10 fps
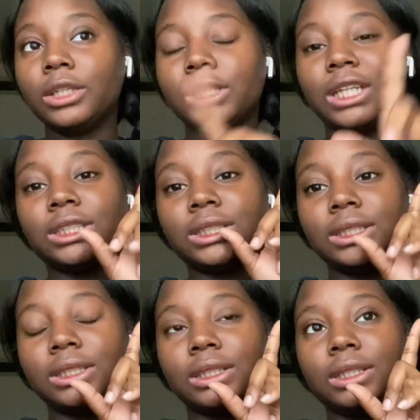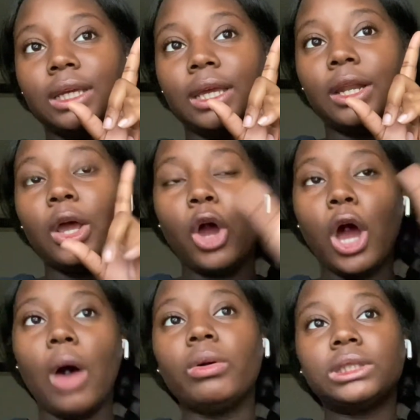So I just need,
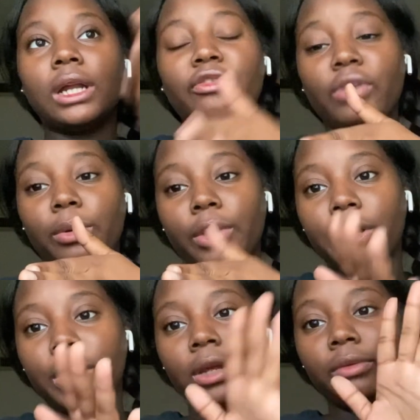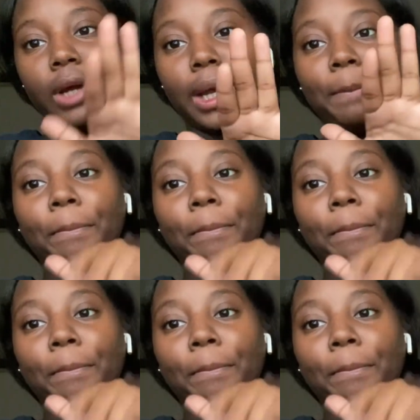I will start in February, right?